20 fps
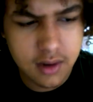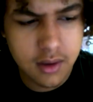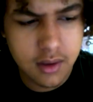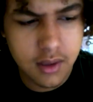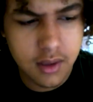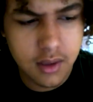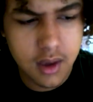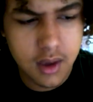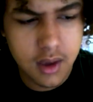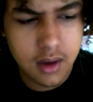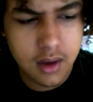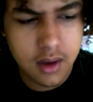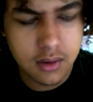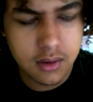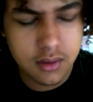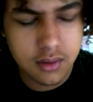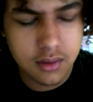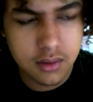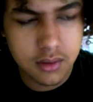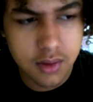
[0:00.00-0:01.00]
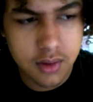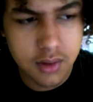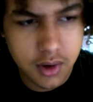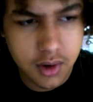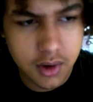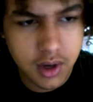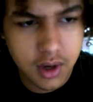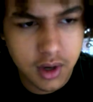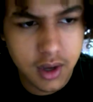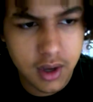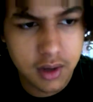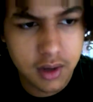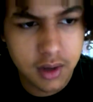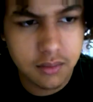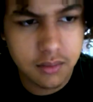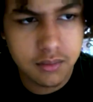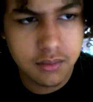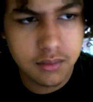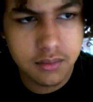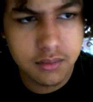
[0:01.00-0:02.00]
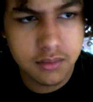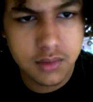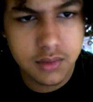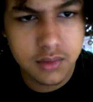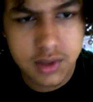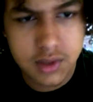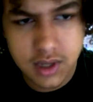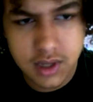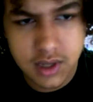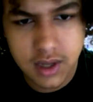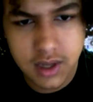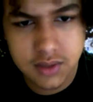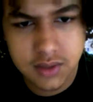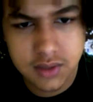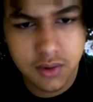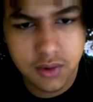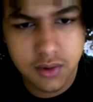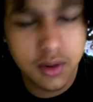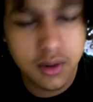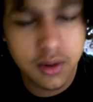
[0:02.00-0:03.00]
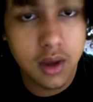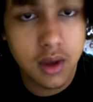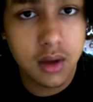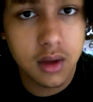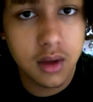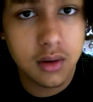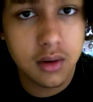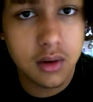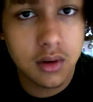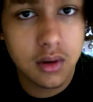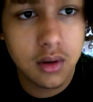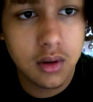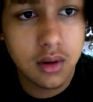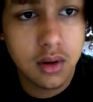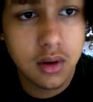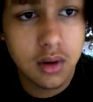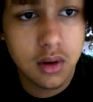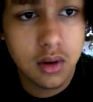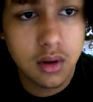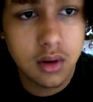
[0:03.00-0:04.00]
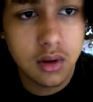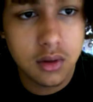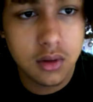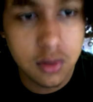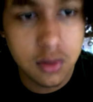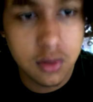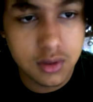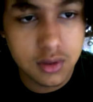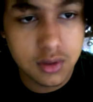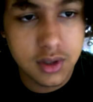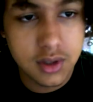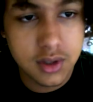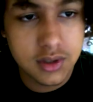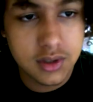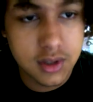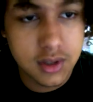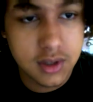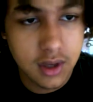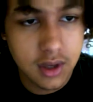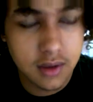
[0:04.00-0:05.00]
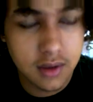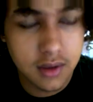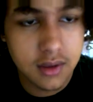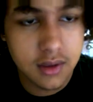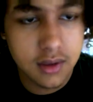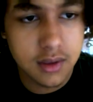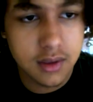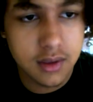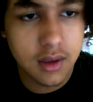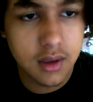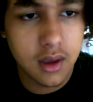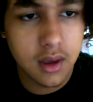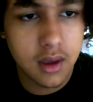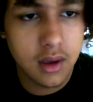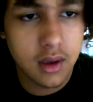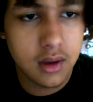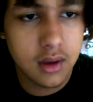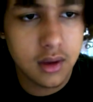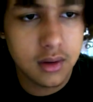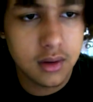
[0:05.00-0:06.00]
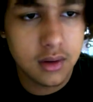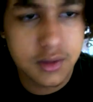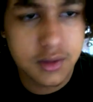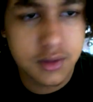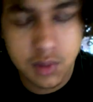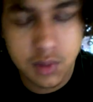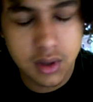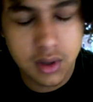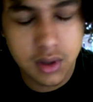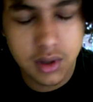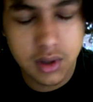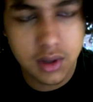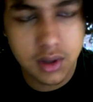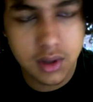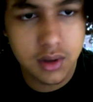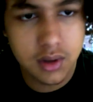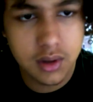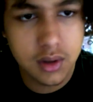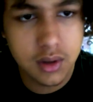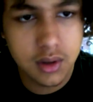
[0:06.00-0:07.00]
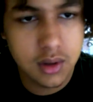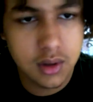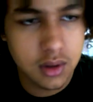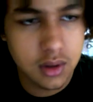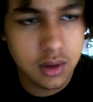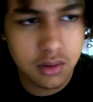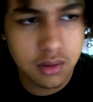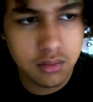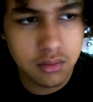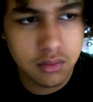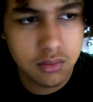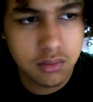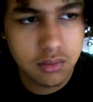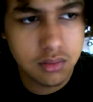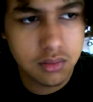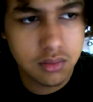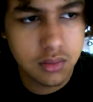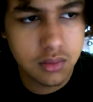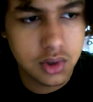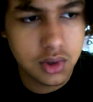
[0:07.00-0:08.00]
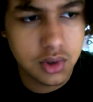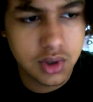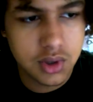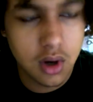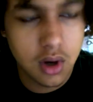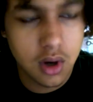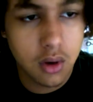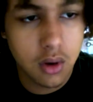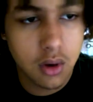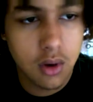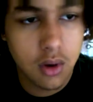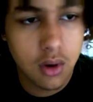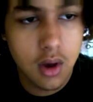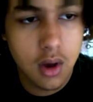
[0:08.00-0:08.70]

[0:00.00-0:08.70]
Then Creon decides, well, then you're sentenced to death and Ismene can just go.